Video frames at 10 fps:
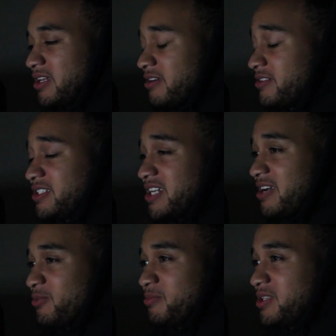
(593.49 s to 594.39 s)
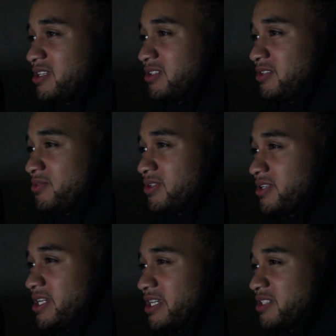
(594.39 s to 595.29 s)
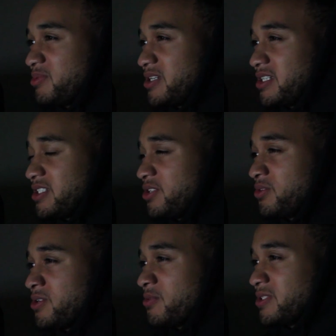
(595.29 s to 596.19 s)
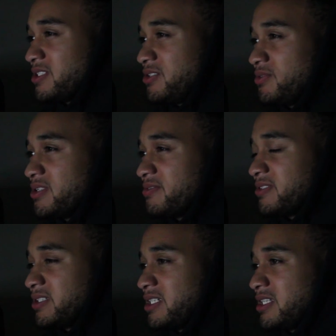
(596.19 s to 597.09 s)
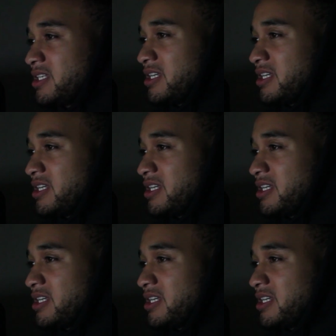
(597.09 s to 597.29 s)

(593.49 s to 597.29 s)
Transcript: Every time will be a new learning experience, and you'll know what to do differently.